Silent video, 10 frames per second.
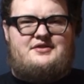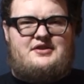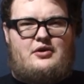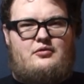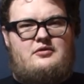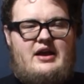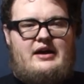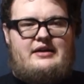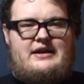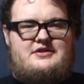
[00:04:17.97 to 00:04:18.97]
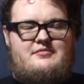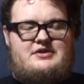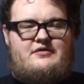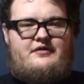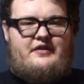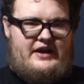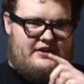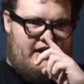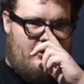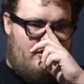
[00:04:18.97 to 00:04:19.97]
so not too much of a fan
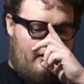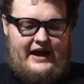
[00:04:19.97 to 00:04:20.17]
there.